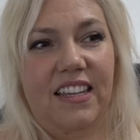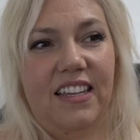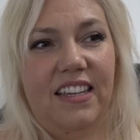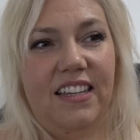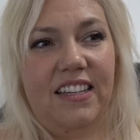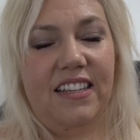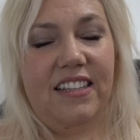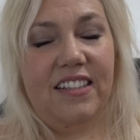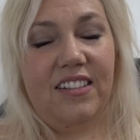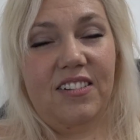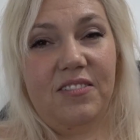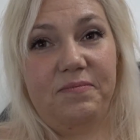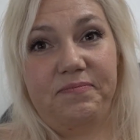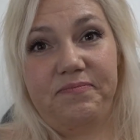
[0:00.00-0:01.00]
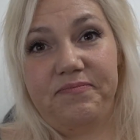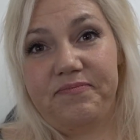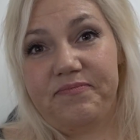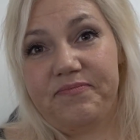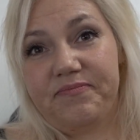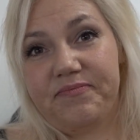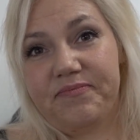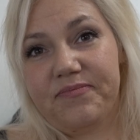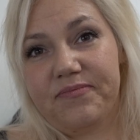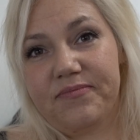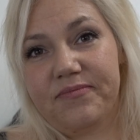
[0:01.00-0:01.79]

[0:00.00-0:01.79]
(no one is talking)